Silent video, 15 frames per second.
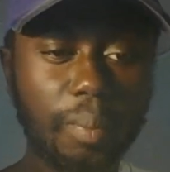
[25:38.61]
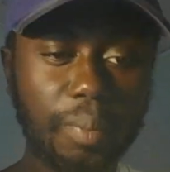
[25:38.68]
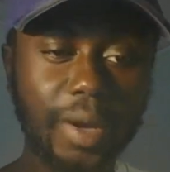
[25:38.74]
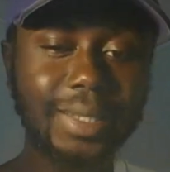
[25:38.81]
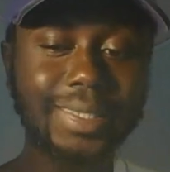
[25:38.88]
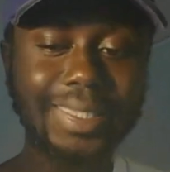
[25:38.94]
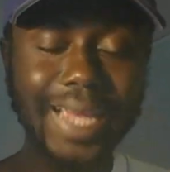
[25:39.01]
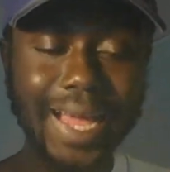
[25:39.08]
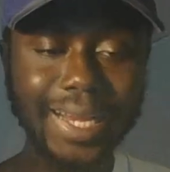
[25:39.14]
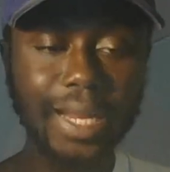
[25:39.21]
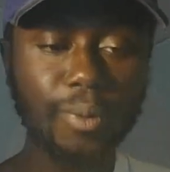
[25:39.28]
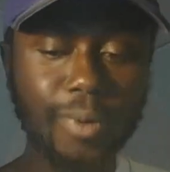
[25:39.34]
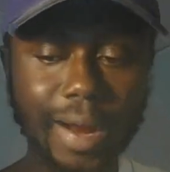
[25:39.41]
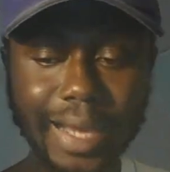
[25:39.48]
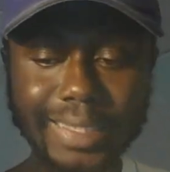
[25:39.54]
But
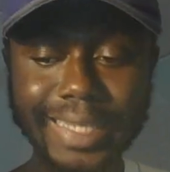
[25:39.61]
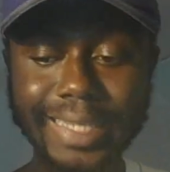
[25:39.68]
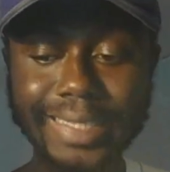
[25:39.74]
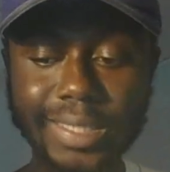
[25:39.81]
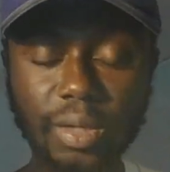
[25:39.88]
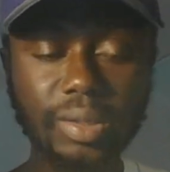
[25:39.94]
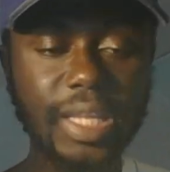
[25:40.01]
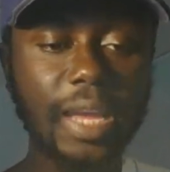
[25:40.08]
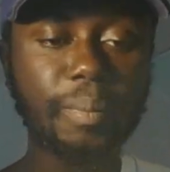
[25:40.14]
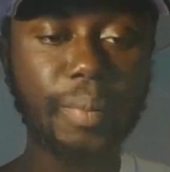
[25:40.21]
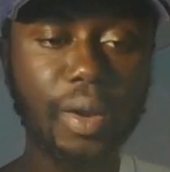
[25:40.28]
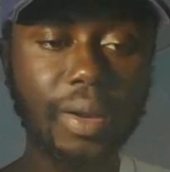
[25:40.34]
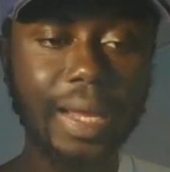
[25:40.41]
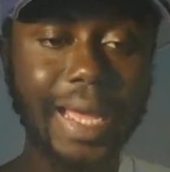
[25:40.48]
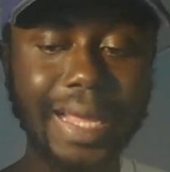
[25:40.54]
talent-wise, I still think
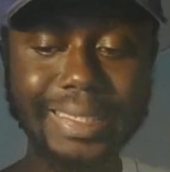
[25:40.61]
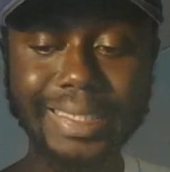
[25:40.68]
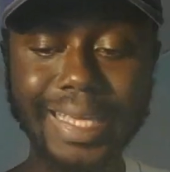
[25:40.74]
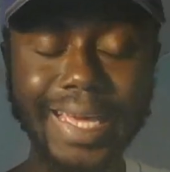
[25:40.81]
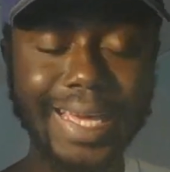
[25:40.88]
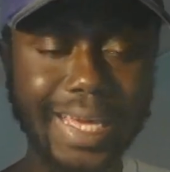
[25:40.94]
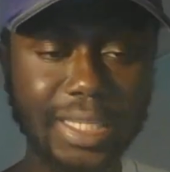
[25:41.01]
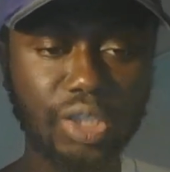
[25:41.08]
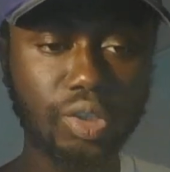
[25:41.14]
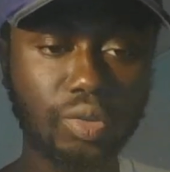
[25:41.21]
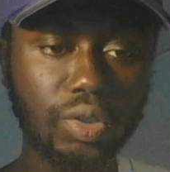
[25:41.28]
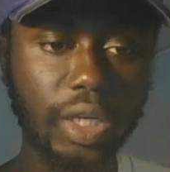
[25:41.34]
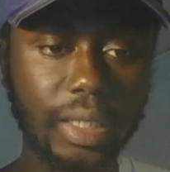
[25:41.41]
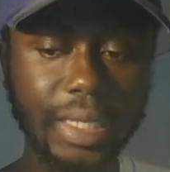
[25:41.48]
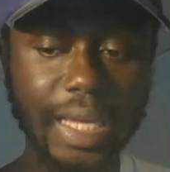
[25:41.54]
Maryland has the edge on
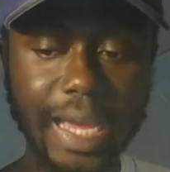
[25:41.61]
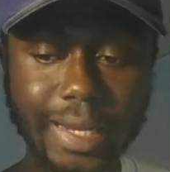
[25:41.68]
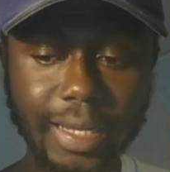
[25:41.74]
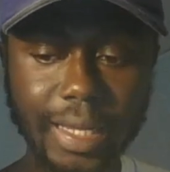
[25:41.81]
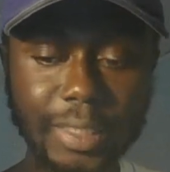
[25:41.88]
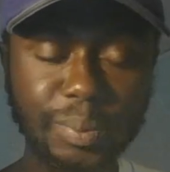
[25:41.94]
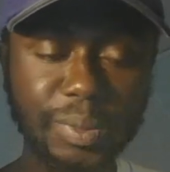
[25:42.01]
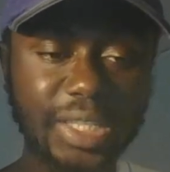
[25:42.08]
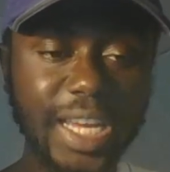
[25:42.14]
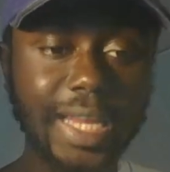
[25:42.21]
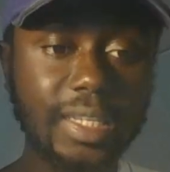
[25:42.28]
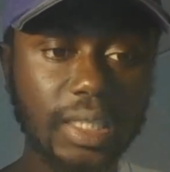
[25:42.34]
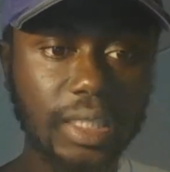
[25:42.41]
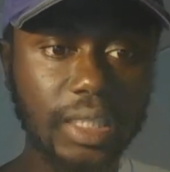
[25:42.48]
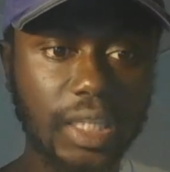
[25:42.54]
Indiana,
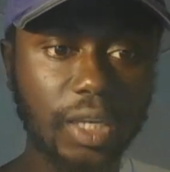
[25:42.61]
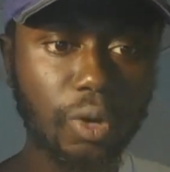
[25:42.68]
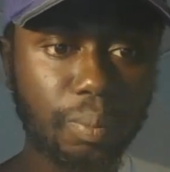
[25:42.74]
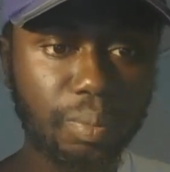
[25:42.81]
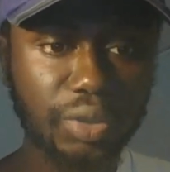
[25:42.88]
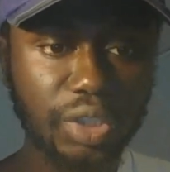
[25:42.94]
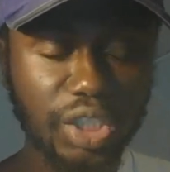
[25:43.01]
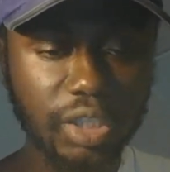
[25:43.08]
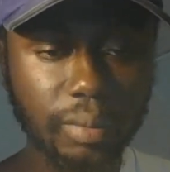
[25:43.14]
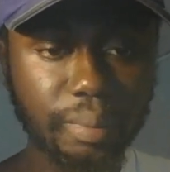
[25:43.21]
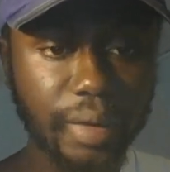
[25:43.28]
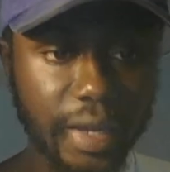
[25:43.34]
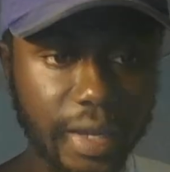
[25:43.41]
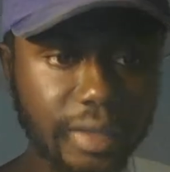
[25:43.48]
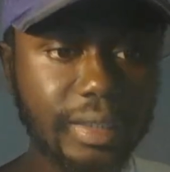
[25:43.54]
especially in skill position
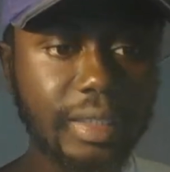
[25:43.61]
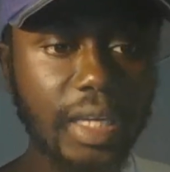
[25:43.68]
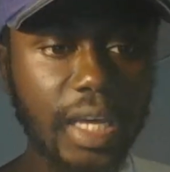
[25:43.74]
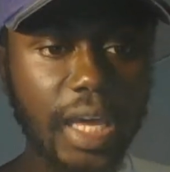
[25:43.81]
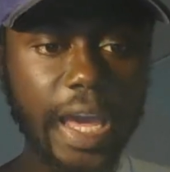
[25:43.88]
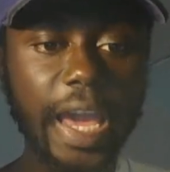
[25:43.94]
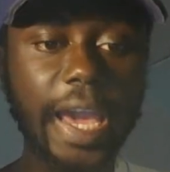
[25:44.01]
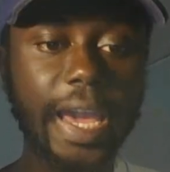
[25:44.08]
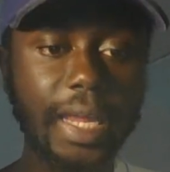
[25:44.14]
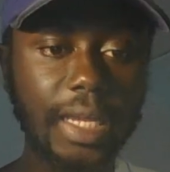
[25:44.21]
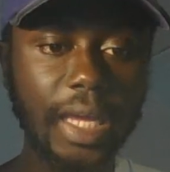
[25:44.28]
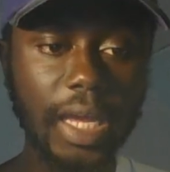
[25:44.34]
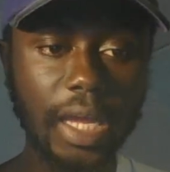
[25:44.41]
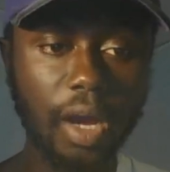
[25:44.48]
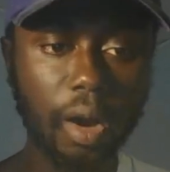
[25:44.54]
players
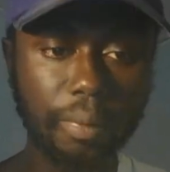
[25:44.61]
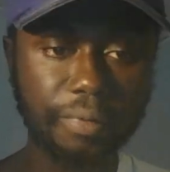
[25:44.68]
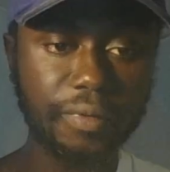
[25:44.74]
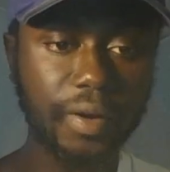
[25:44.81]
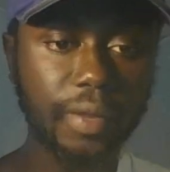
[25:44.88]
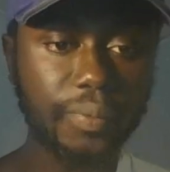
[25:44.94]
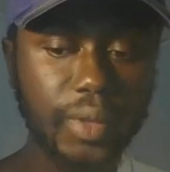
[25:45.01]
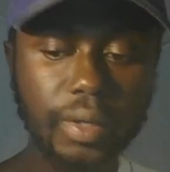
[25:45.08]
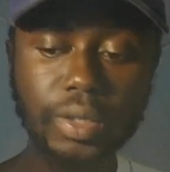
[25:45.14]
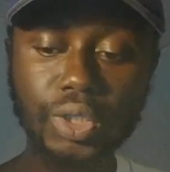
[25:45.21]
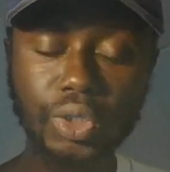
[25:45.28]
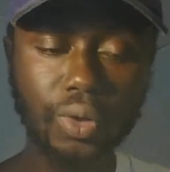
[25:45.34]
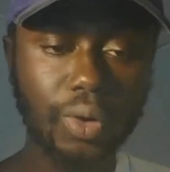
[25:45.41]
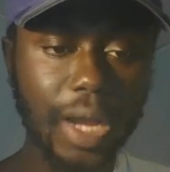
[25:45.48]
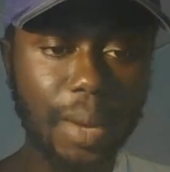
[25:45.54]
and up front.
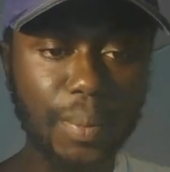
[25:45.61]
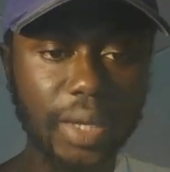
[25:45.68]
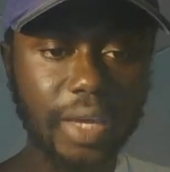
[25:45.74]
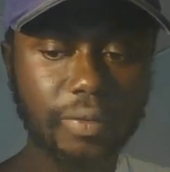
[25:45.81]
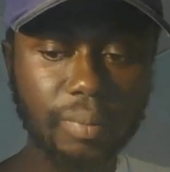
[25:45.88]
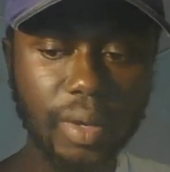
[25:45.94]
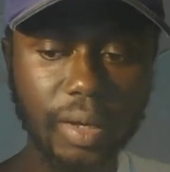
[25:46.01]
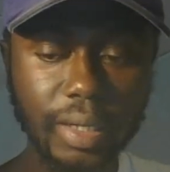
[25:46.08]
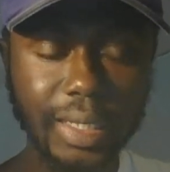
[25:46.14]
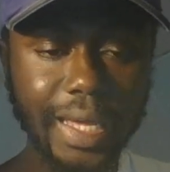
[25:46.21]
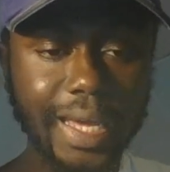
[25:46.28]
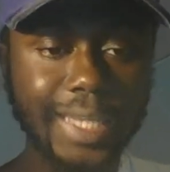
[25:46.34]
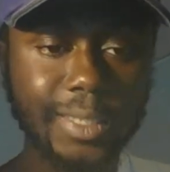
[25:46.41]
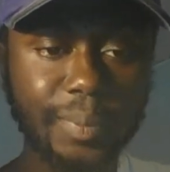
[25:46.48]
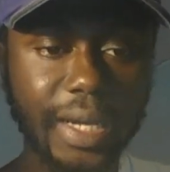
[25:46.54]
So I'm gonna give Maryland the
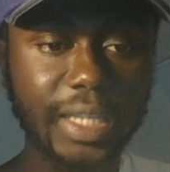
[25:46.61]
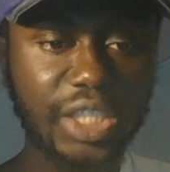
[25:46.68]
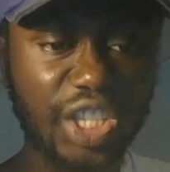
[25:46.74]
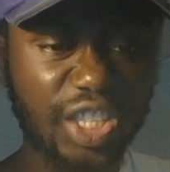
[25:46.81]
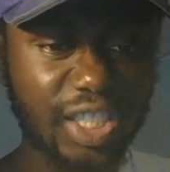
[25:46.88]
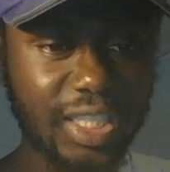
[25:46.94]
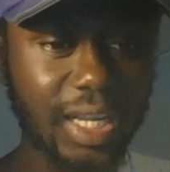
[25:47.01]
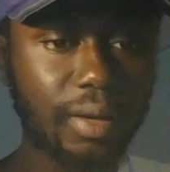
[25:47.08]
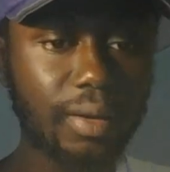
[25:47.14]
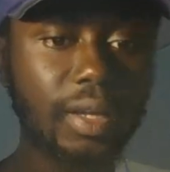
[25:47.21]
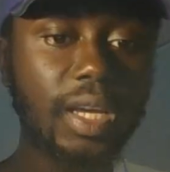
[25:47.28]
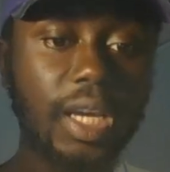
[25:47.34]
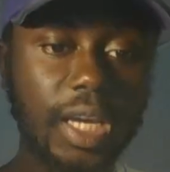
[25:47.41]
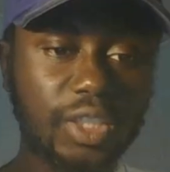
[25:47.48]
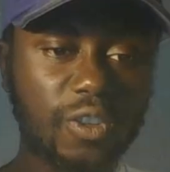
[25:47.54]
edge by a touchdown.
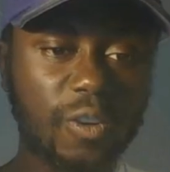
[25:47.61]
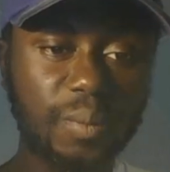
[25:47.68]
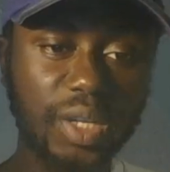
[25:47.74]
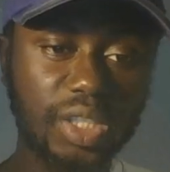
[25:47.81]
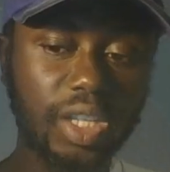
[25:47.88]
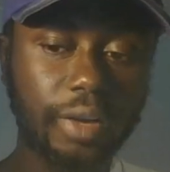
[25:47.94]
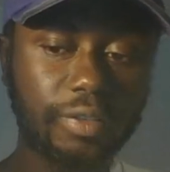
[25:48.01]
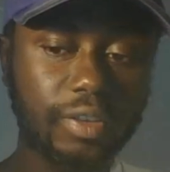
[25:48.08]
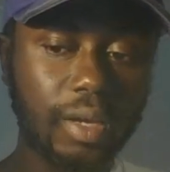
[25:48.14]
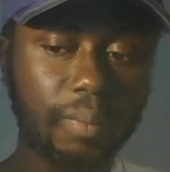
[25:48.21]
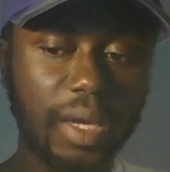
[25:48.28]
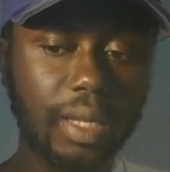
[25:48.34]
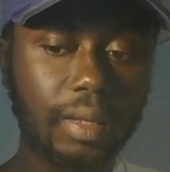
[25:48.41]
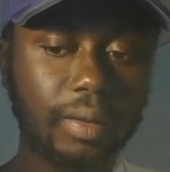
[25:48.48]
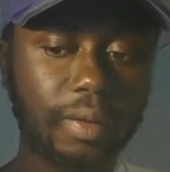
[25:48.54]
It's gonna be a tough game,
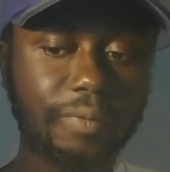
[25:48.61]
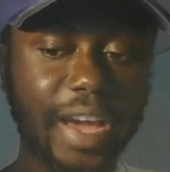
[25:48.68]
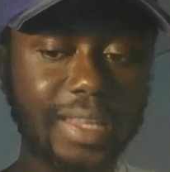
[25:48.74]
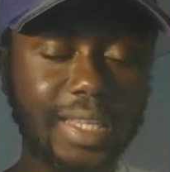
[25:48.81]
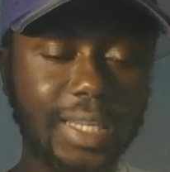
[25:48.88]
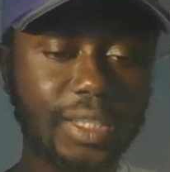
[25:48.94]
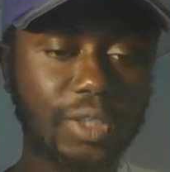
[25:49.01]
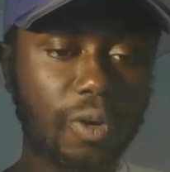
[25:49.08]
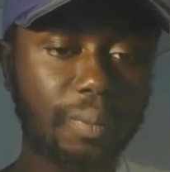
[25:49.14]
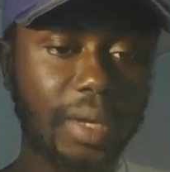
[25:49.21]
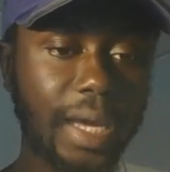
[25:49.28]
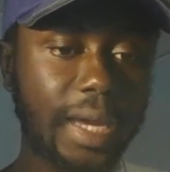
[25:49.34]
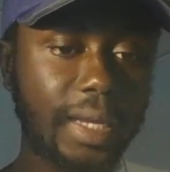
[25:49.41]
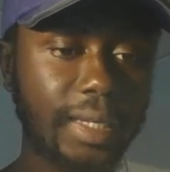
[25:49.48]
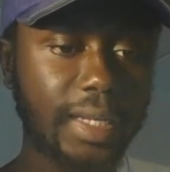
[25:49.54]
being the fact that it's gonna
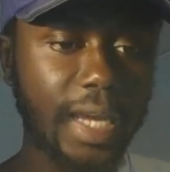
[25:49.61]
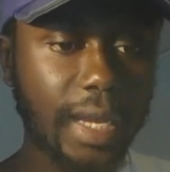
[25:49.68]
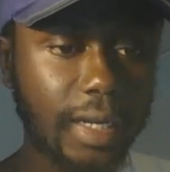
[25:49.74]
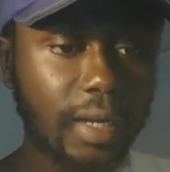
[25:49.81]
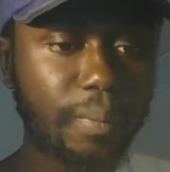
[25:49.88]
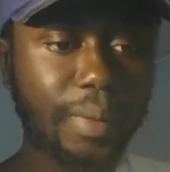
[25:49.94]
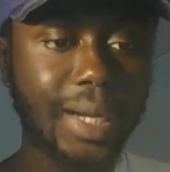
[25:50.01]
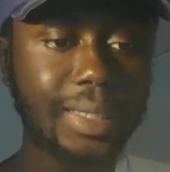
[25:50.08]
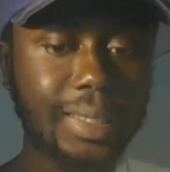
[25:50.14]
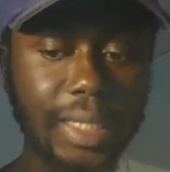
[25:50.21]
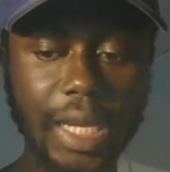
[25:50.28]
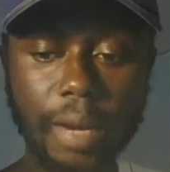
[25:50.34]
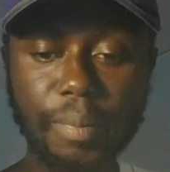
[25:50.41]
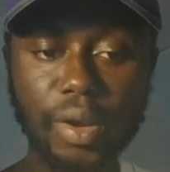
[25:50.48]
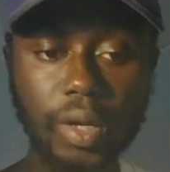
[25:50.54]
be at Indiana, but I still
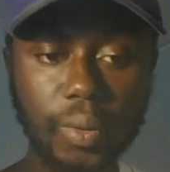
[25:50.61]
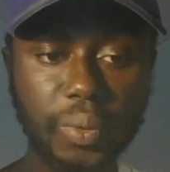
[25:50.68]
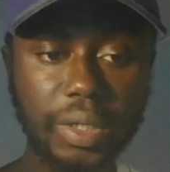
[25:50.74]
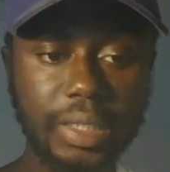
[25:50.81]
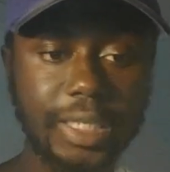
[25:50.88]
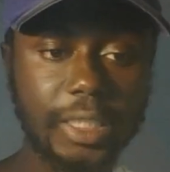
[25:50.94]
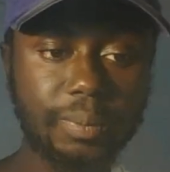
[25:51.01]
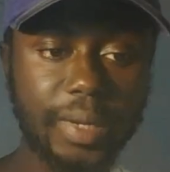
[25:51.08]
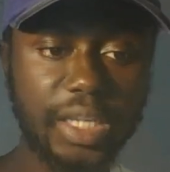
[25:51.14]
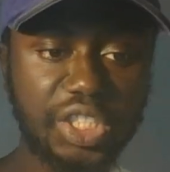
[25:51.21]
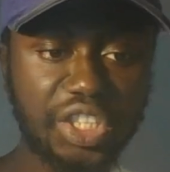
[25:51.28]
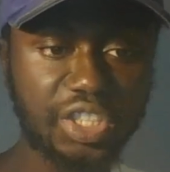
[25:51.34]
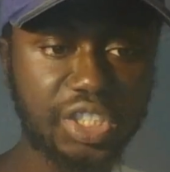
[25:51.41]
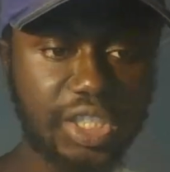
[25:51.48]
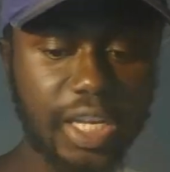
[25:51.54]
got Maryland winning this by a
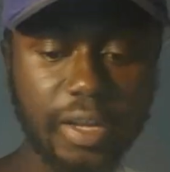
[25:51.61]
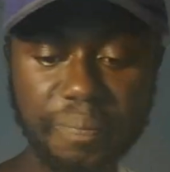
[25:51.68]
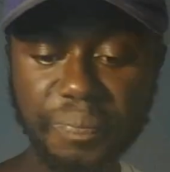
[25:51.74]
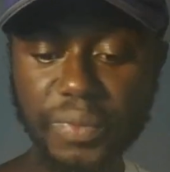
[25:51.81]
touchdown.